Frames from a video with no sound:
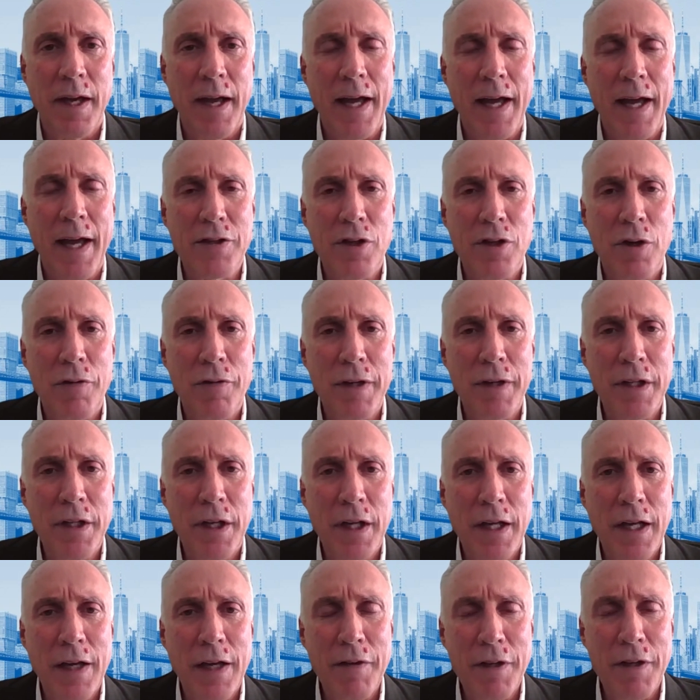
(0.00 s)
And so if he
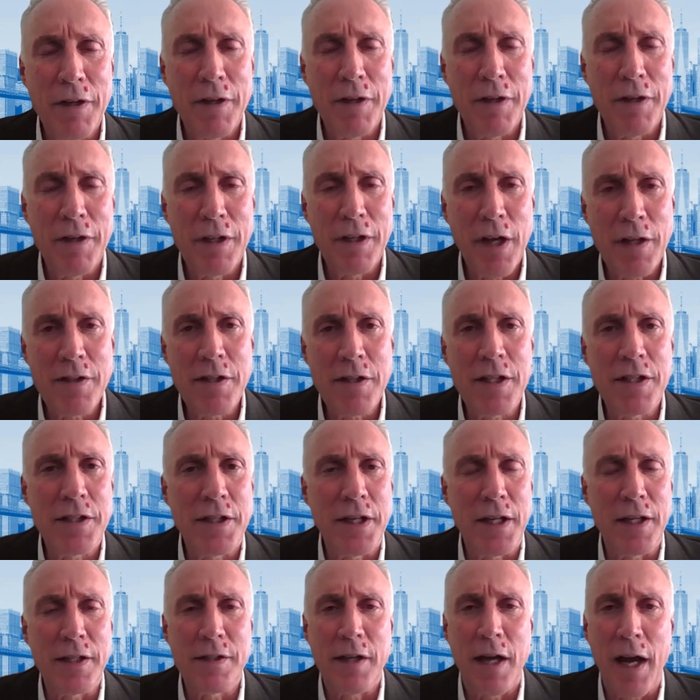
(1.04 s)
does these things,
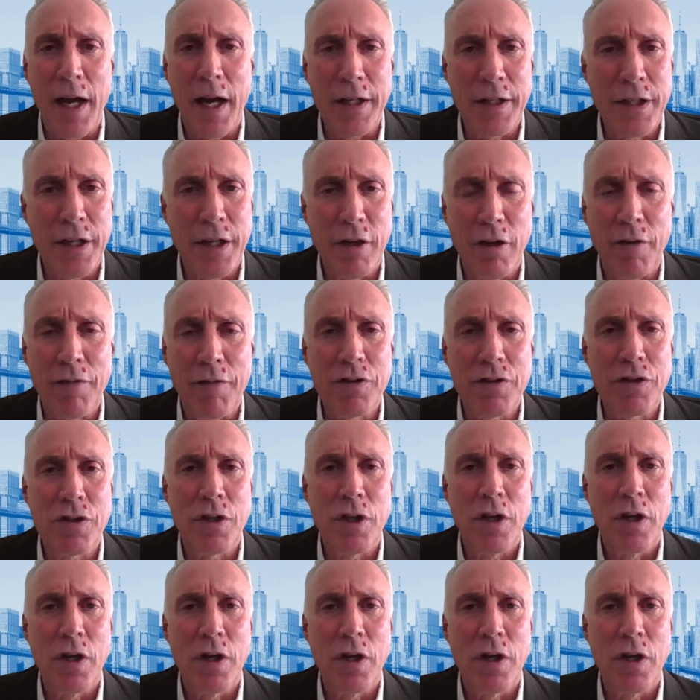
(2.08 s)
high tariffs,